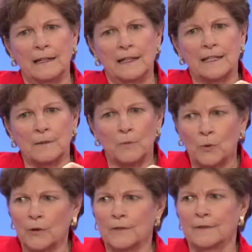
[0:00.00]
it's
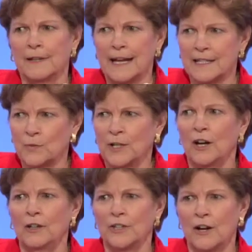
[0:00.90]
important, as we
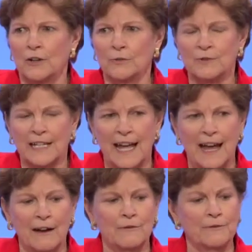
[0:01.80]
all know, to
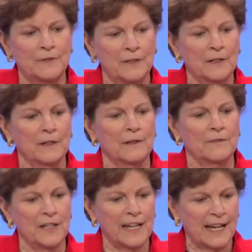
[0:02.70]
have
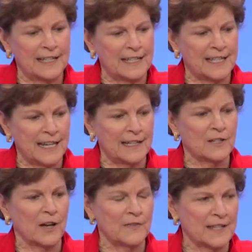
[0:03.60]
the United States
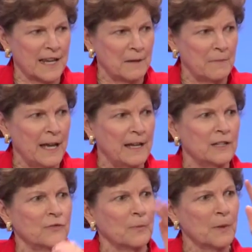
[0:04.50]
on the same
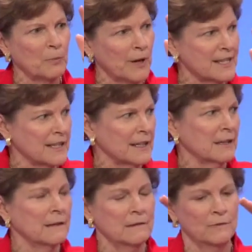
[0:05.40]
page from the
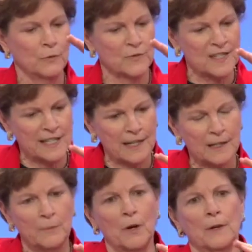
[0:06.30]
president through the State
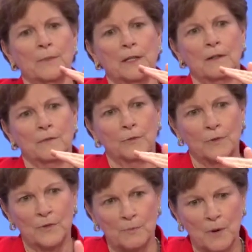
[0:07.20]
Department, through
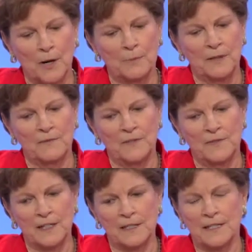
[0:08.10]
the Department of
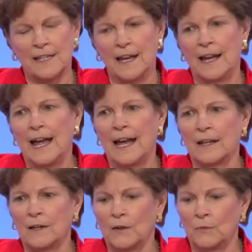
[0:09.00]
Defense.
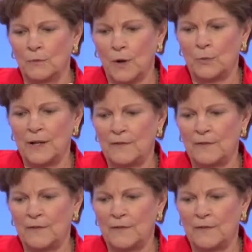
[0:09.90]
And what we